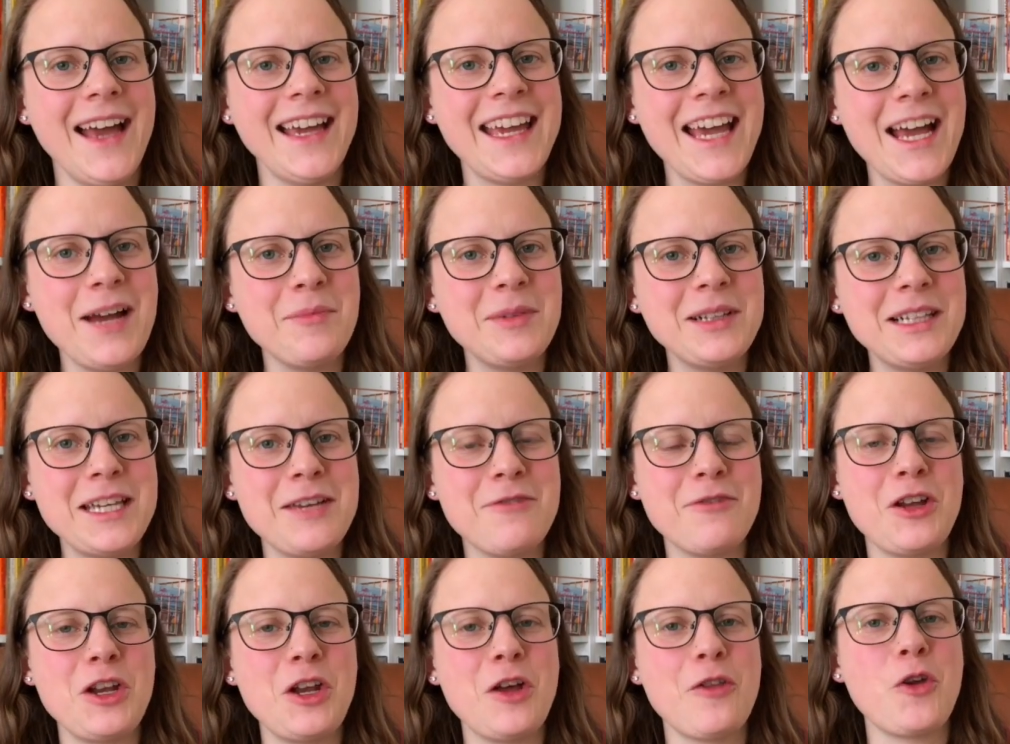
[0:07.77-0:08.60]
I can't
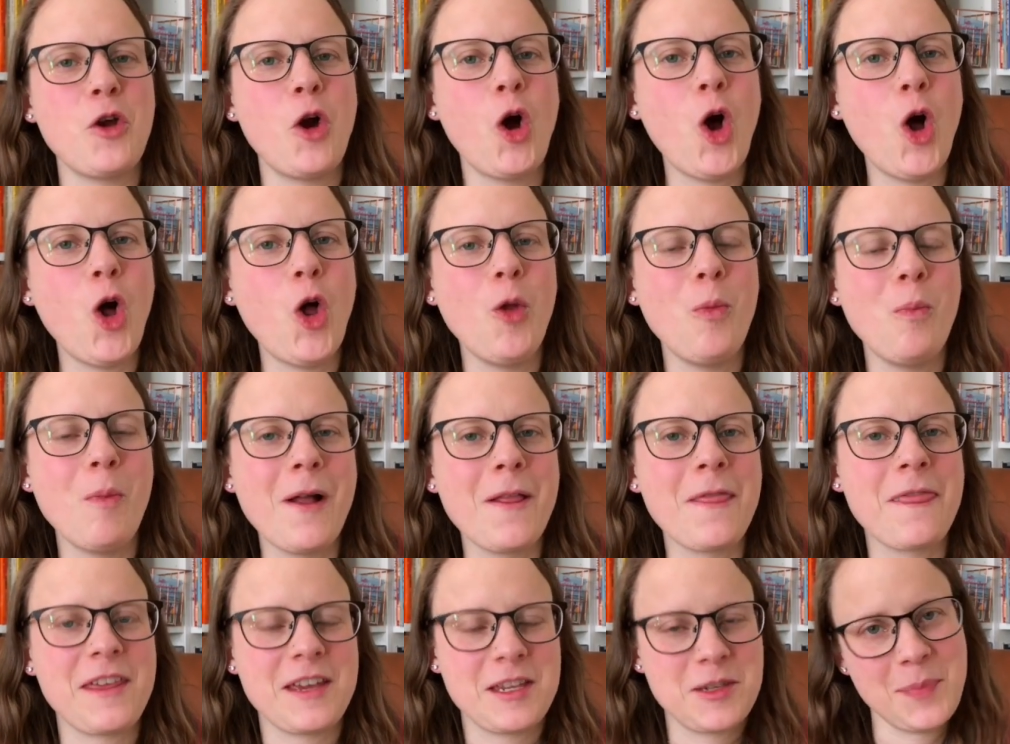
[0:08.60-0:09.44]
believe another whole
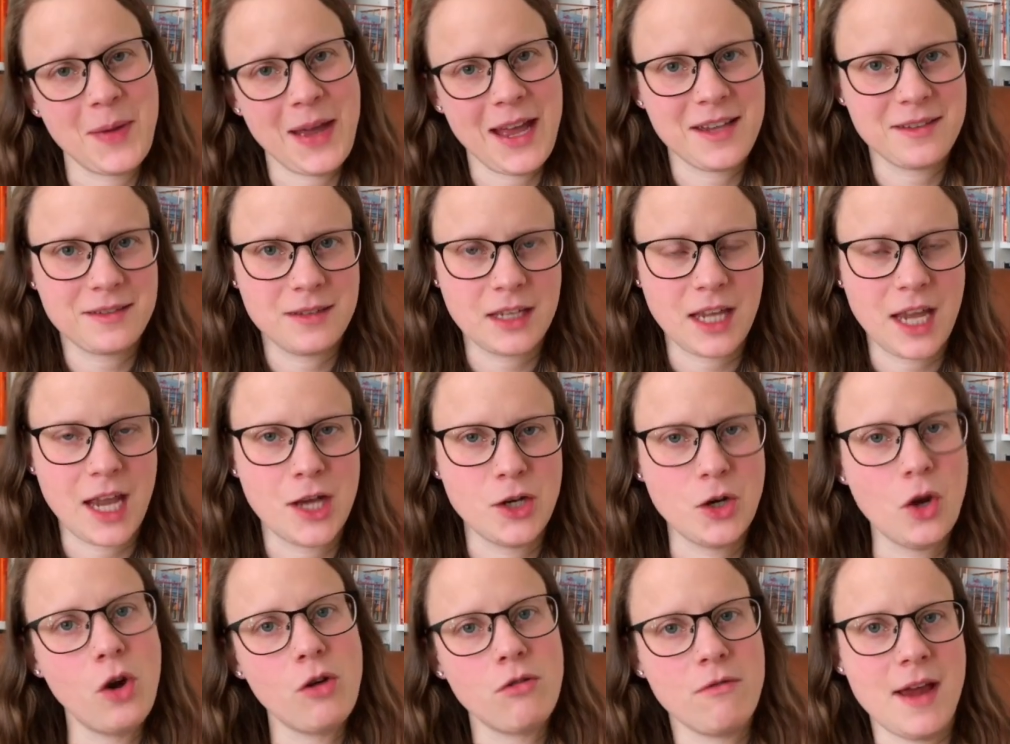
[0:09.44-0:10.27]
month has passed
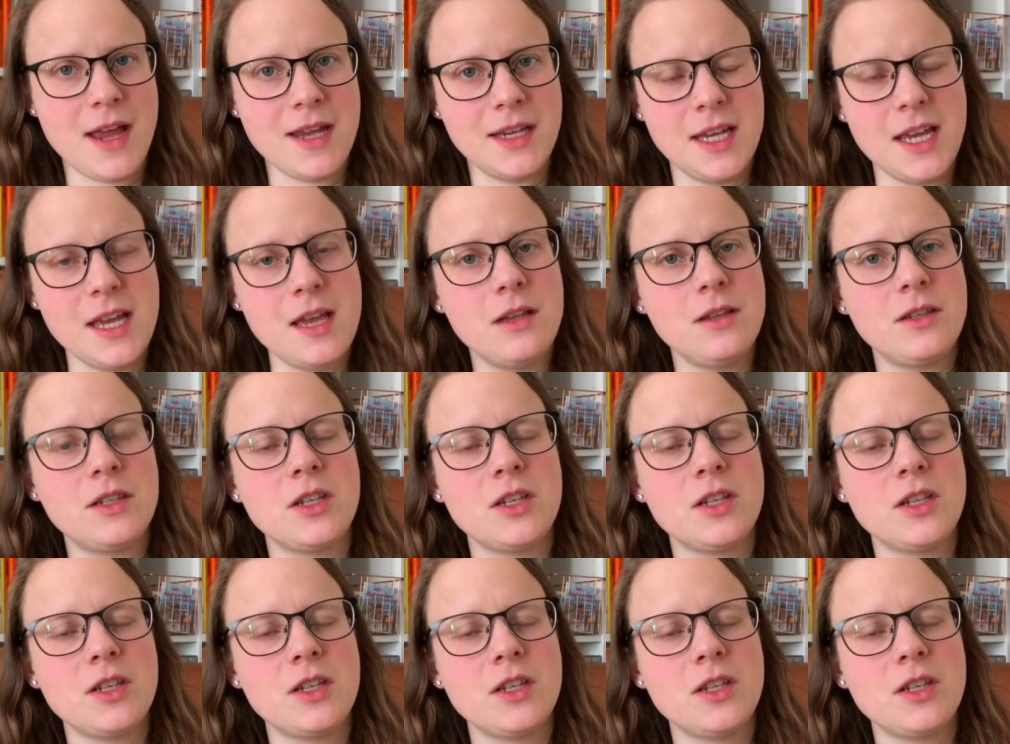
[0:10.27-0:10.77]
again already,